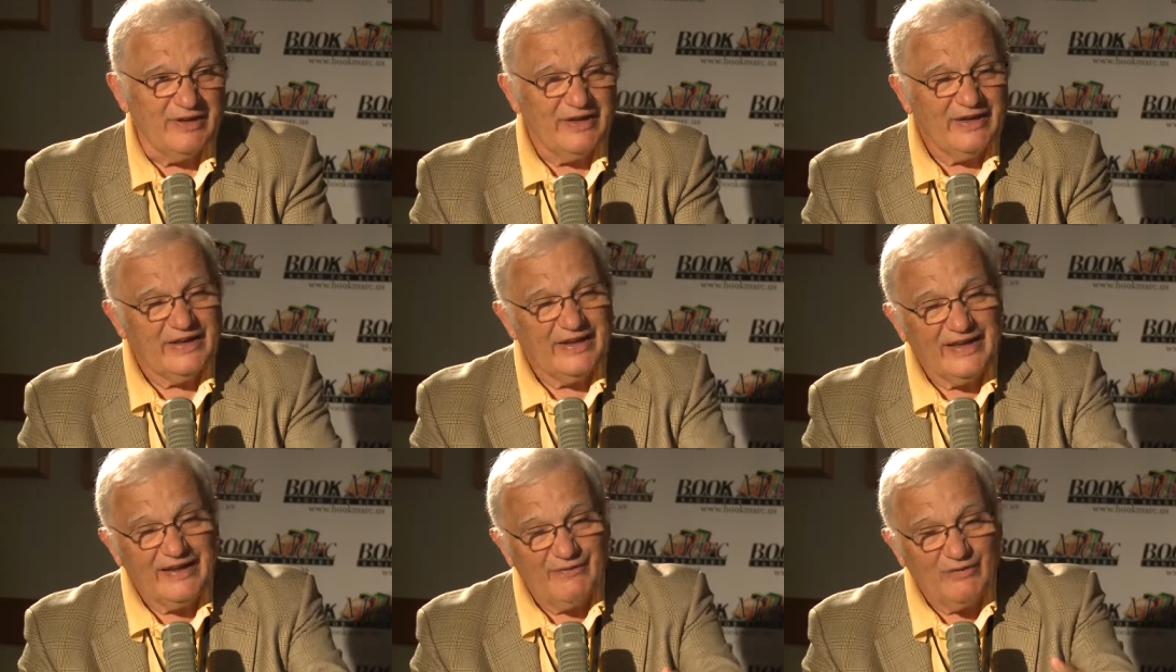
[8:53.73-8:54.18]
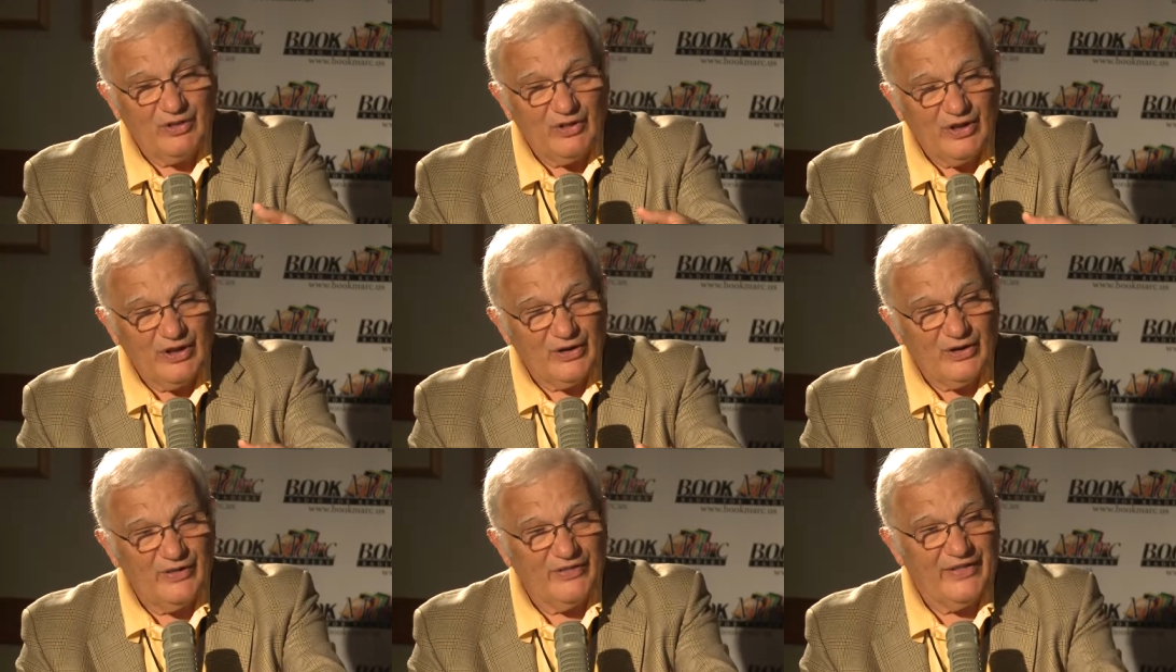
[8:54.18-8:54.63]
and I have a
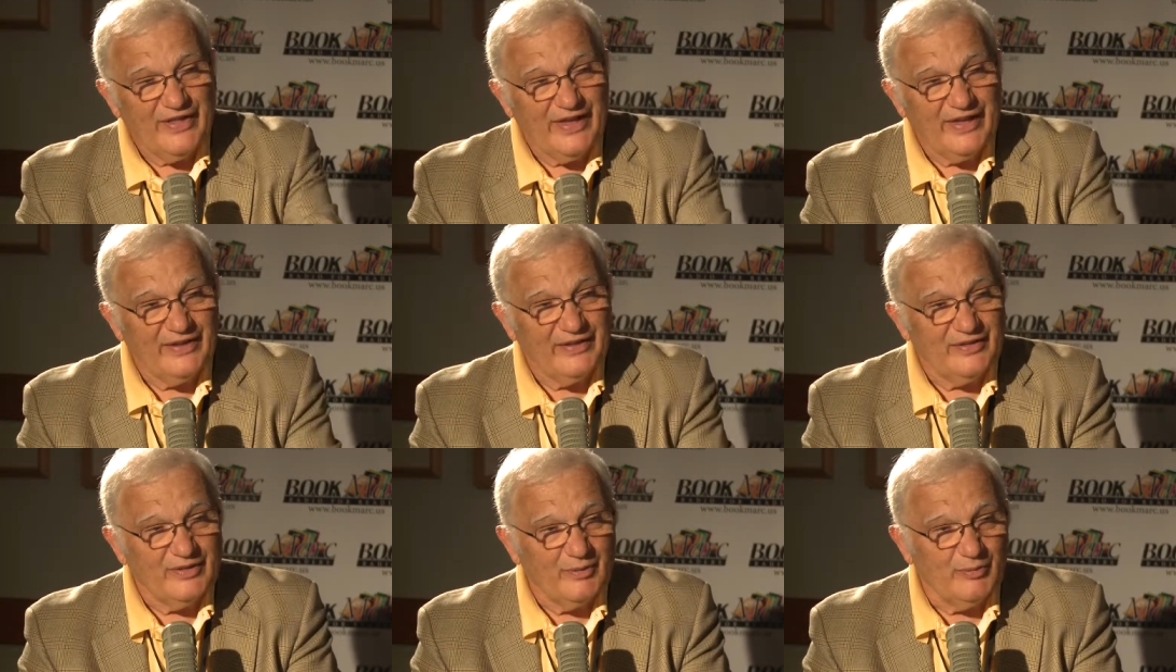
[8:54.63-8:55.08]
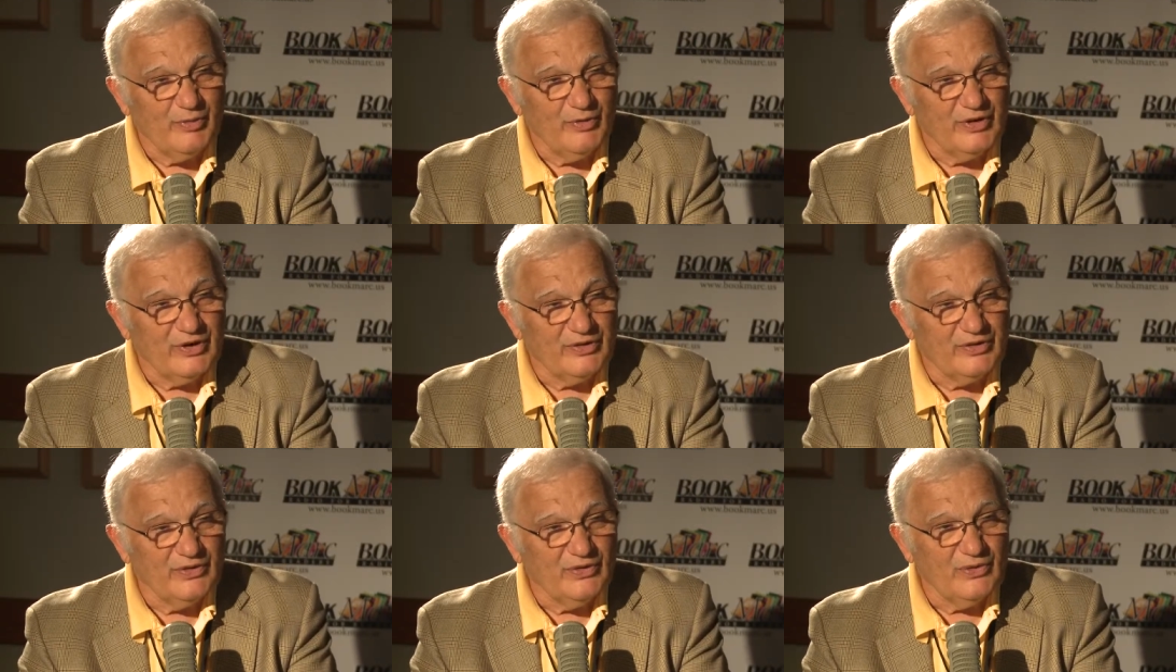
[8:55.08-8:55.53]
lot on that in the
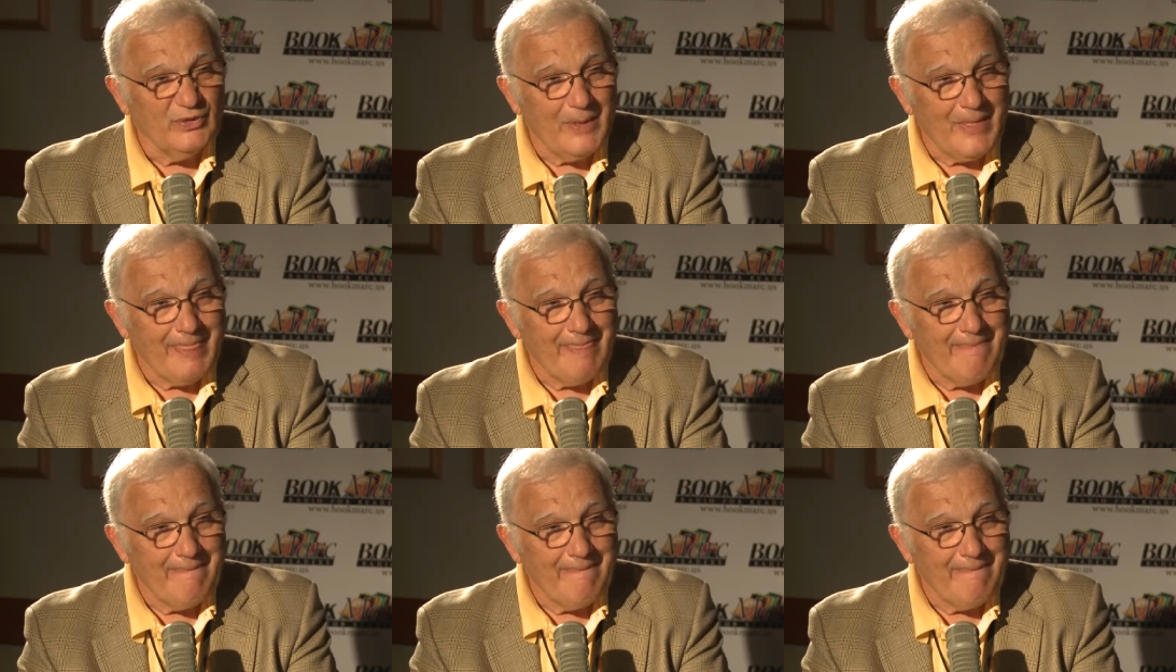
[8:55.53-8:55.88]
book too.